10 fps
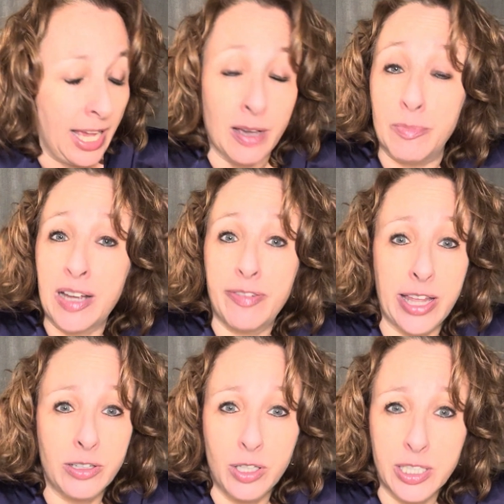My
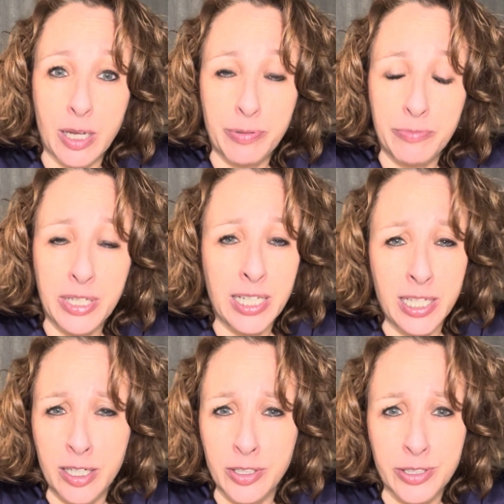father looks up at me and he
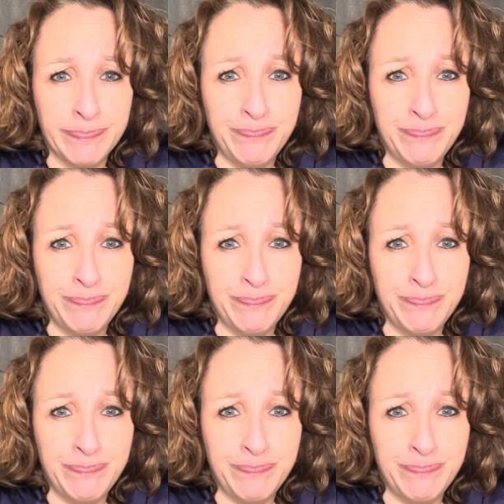goes,